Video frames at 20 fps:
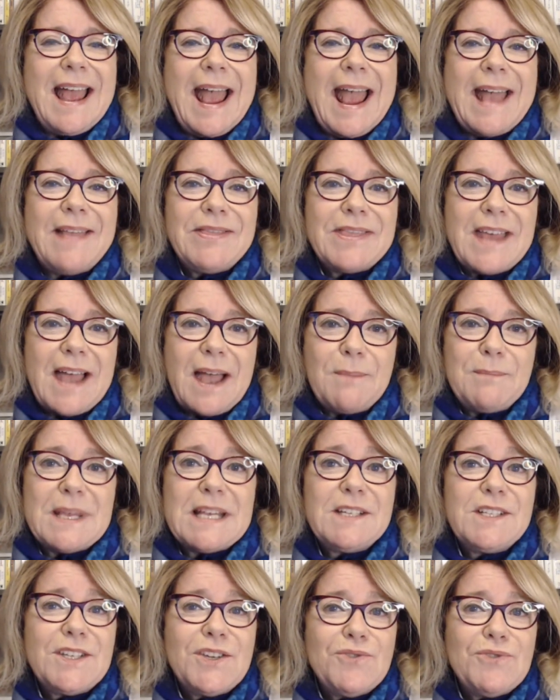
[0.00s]
and that
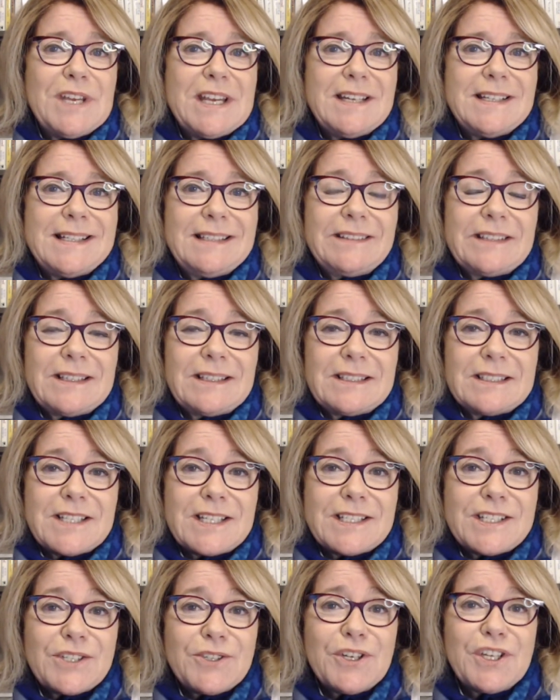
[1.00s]
means you need
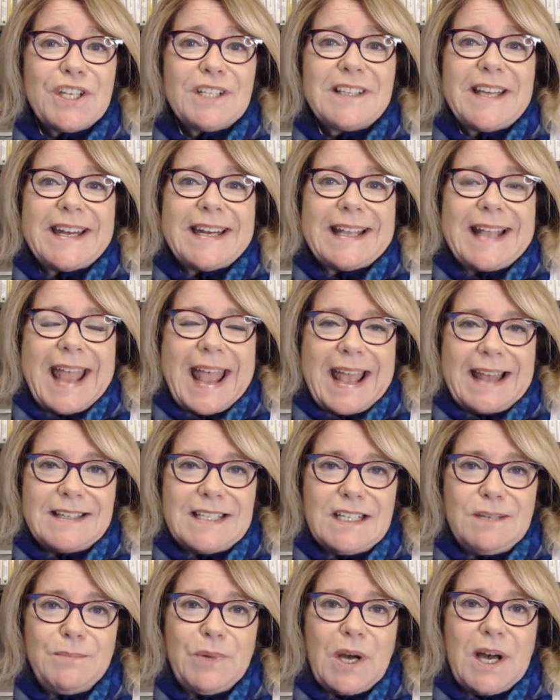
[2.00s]
circulating
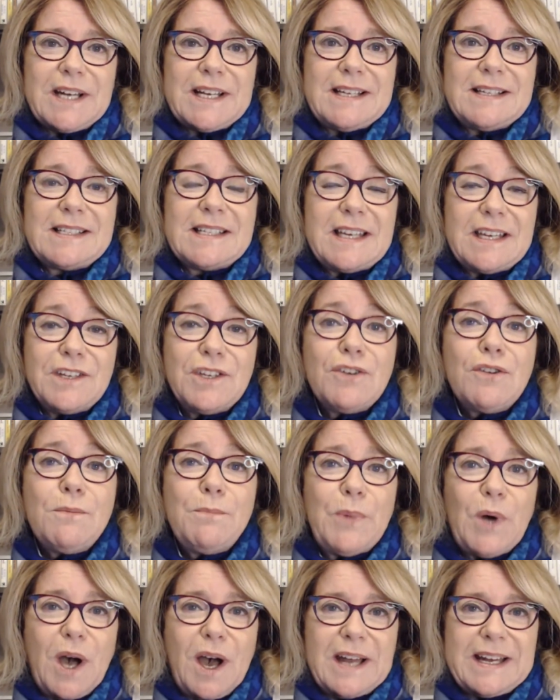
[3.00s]
antibodies in your
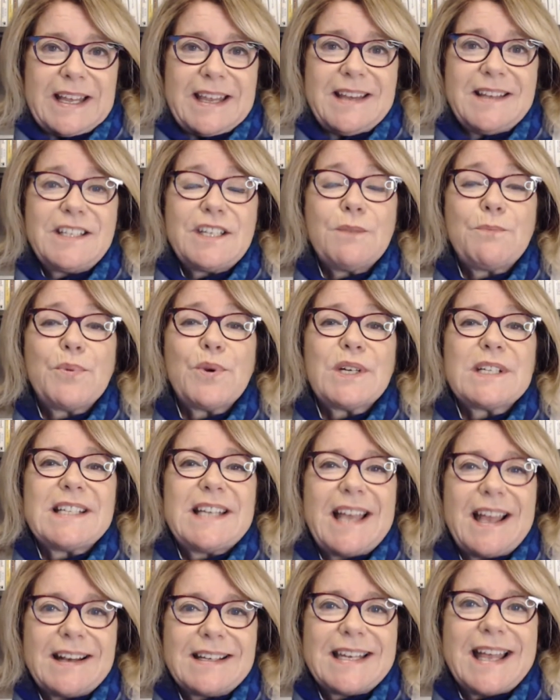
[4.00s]
body to
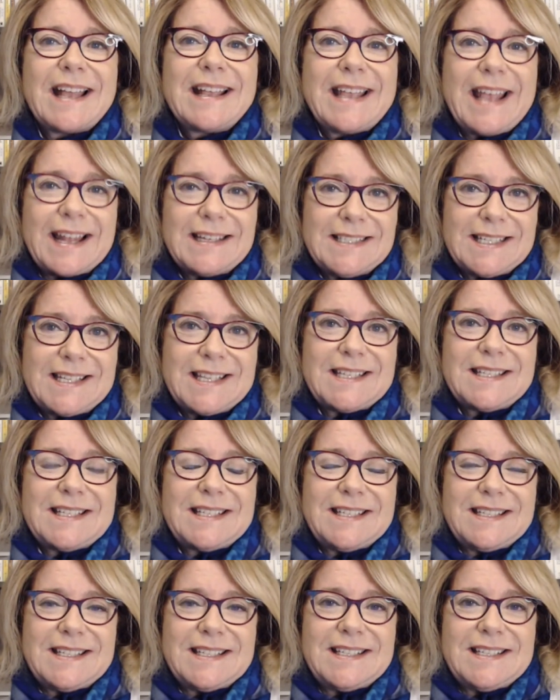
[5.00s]
protect against this
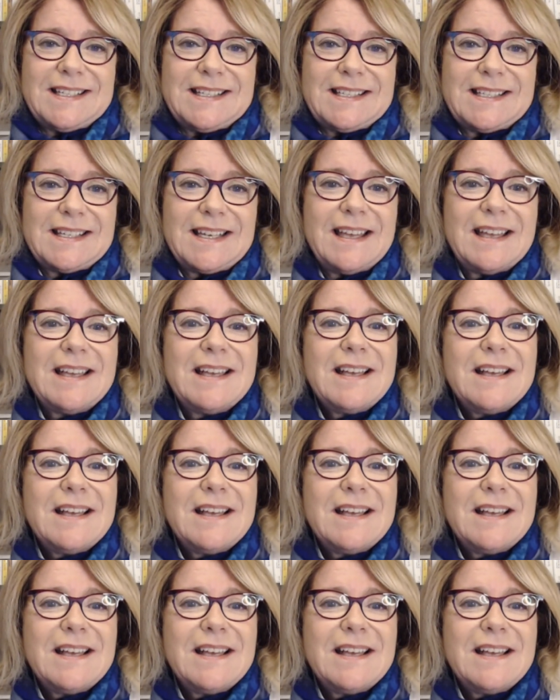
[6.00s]
disease. Right.